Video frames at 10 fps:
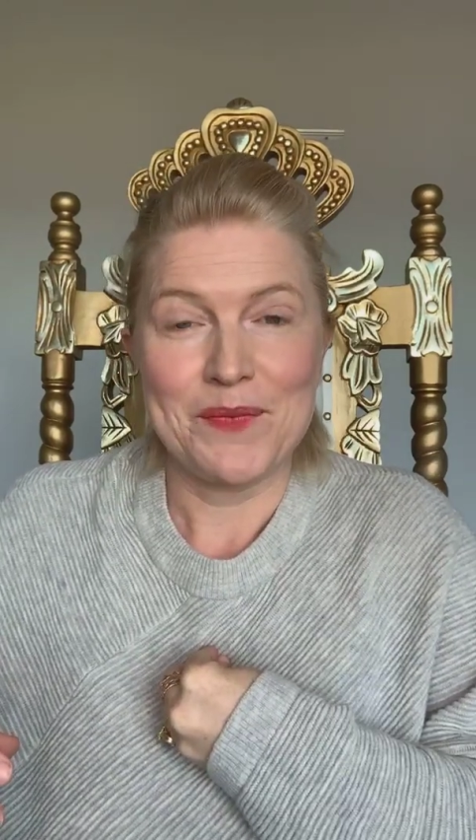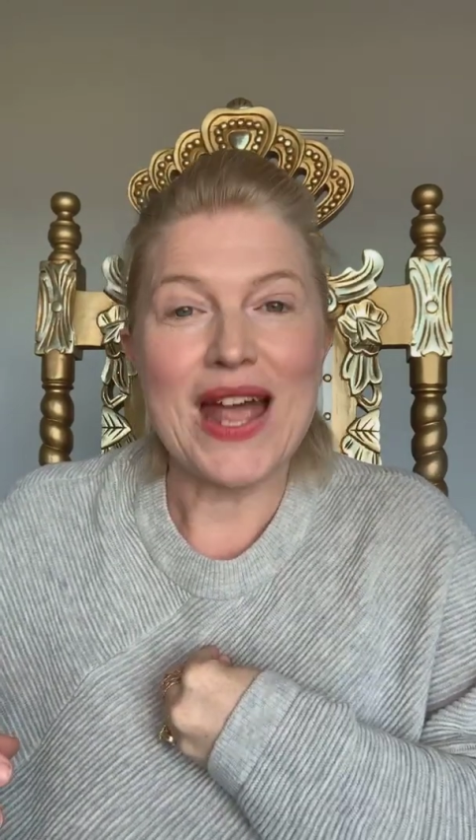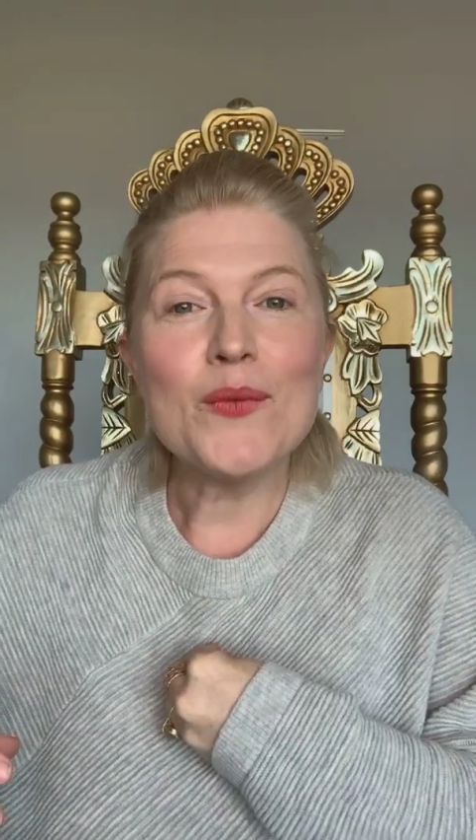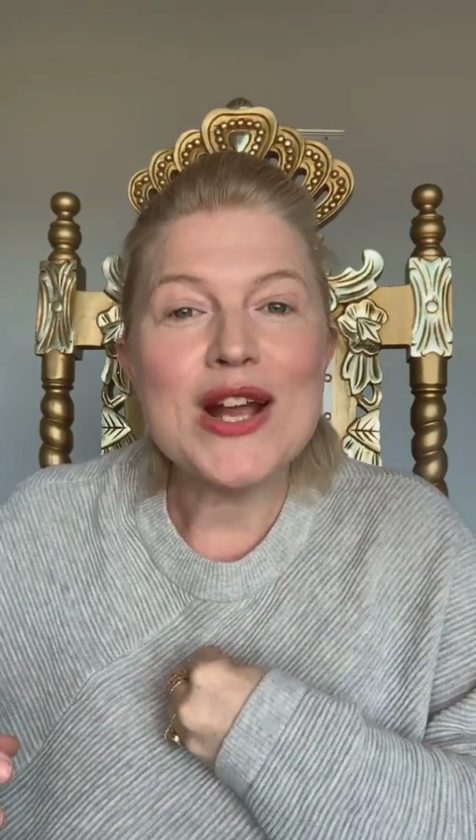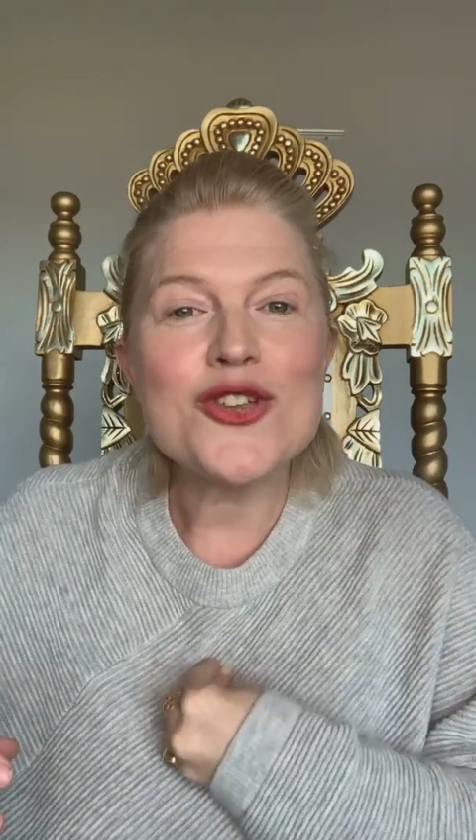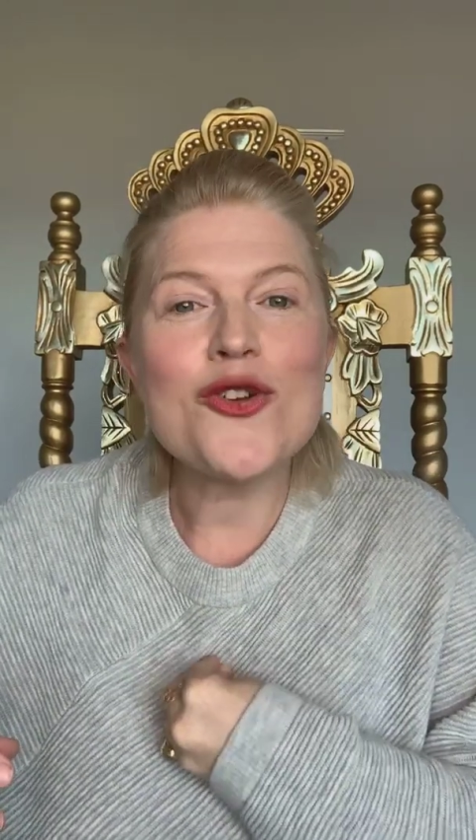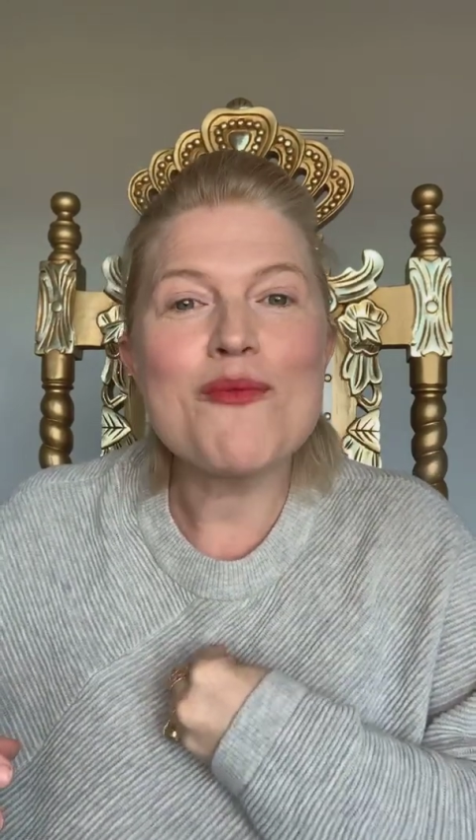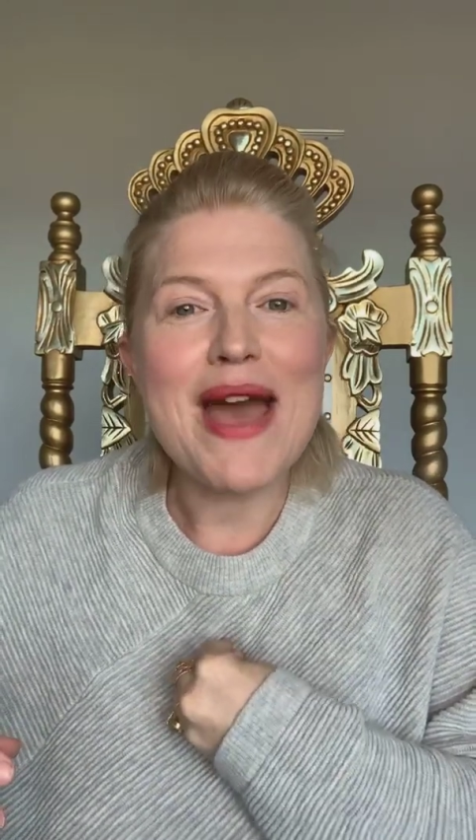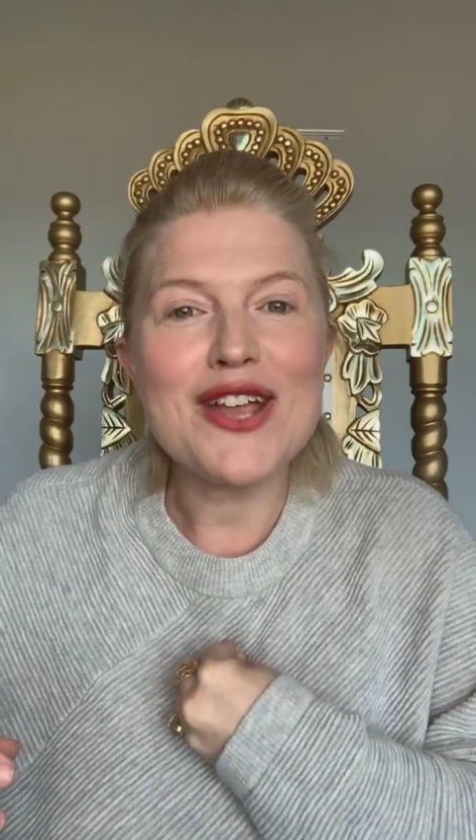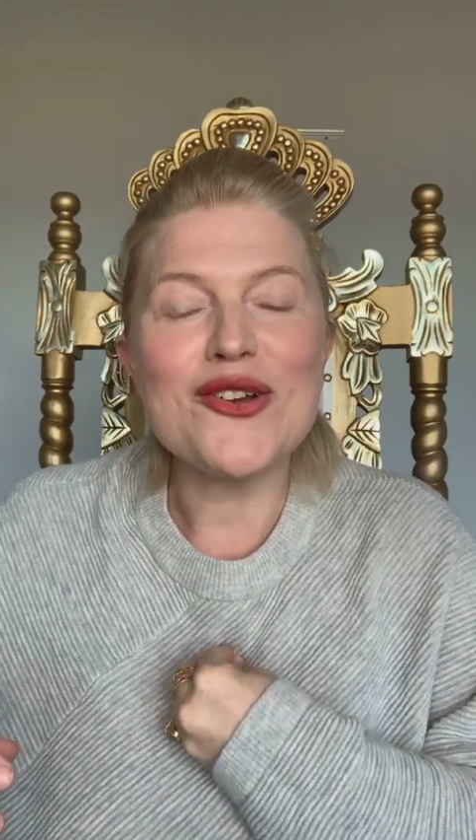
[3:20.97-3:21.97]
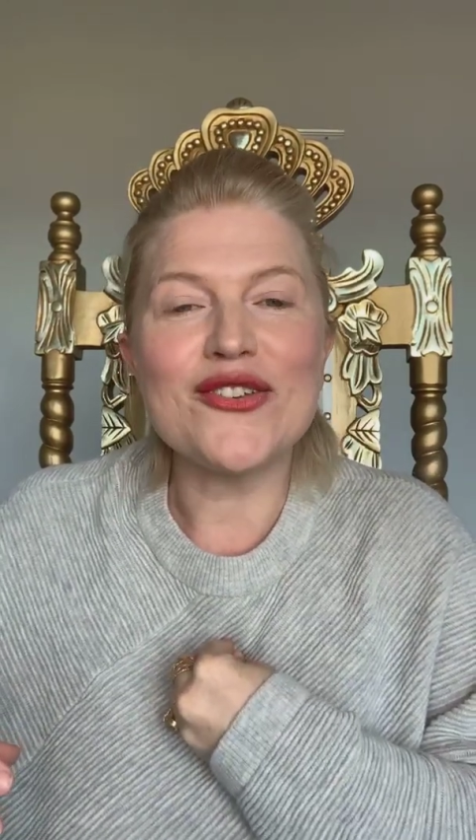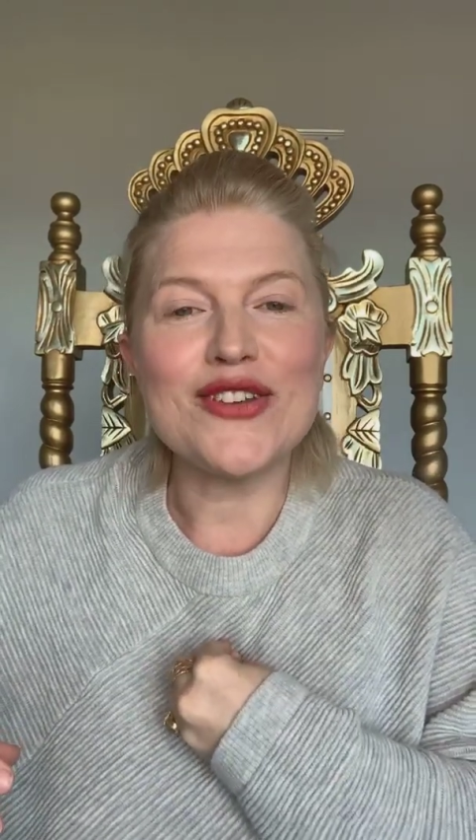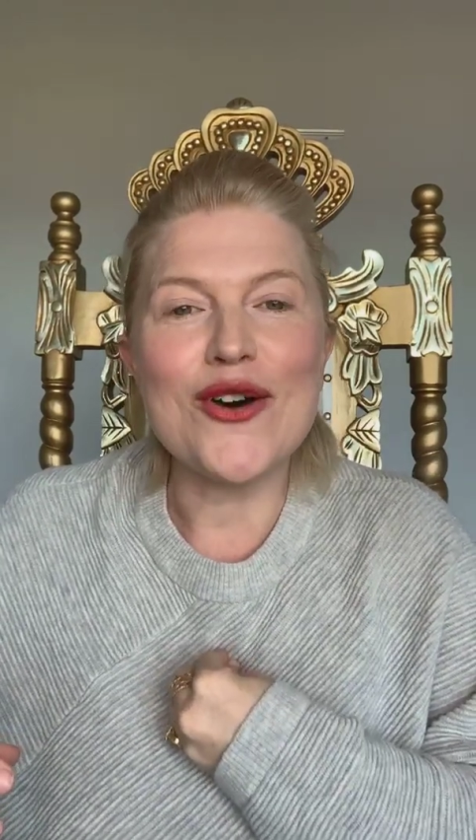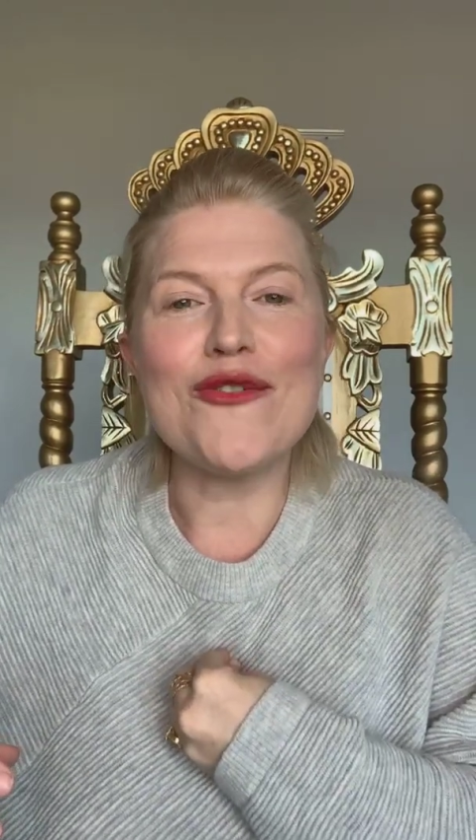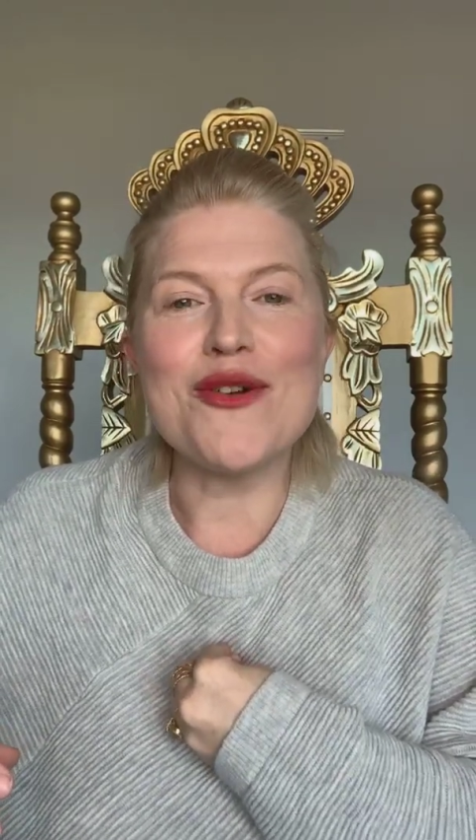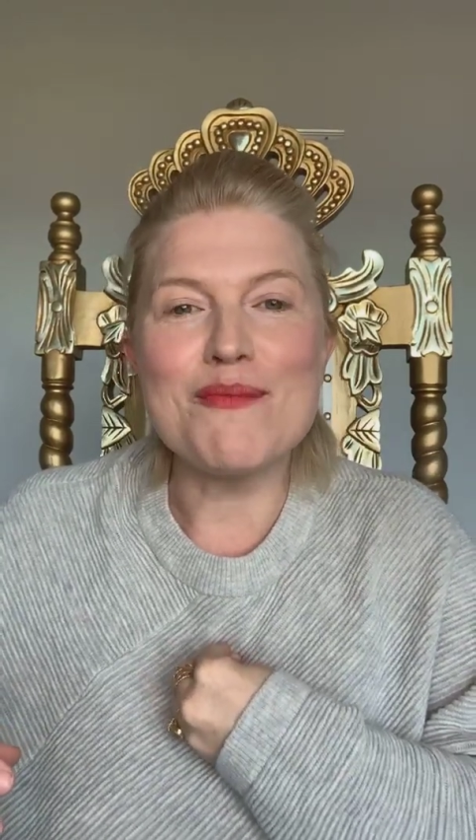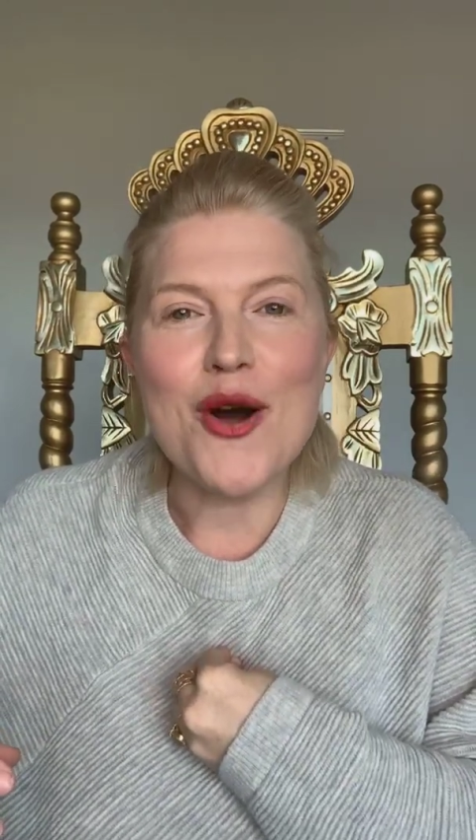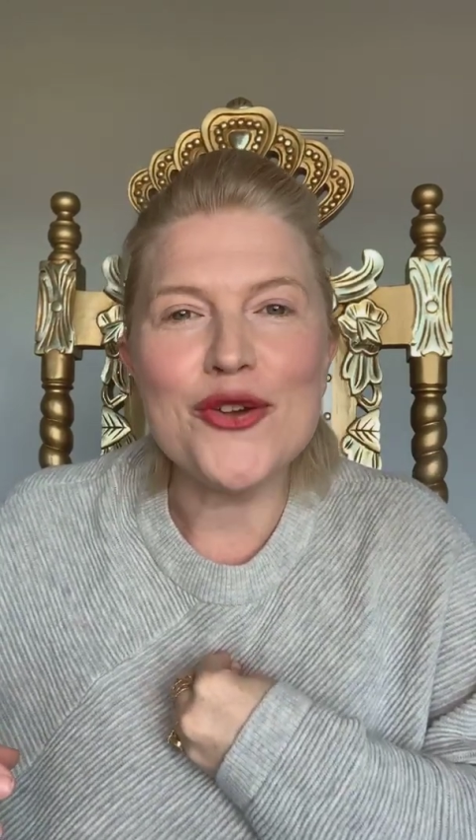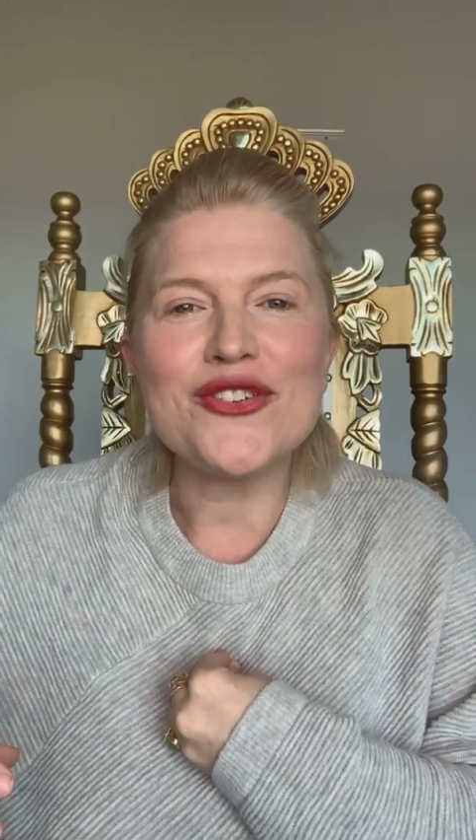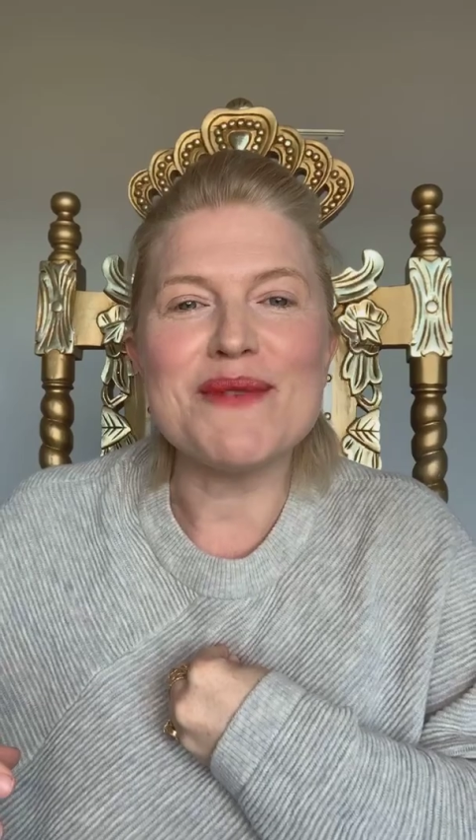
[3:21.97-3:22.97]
And when you make yourself the most